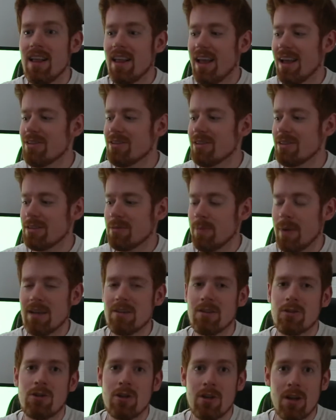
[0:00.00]
and just
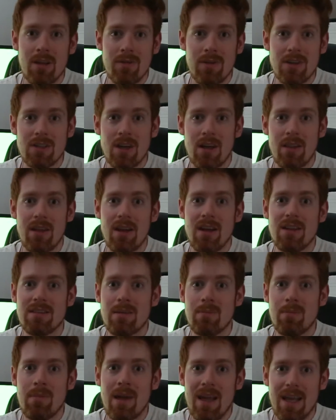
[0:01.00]
smash the shit out of each other. It's
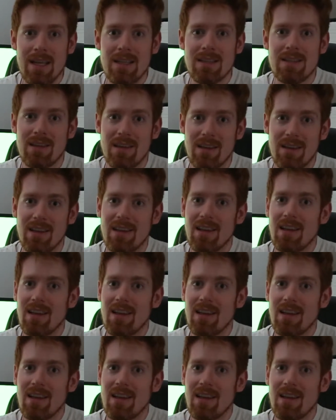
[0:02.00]
amazing.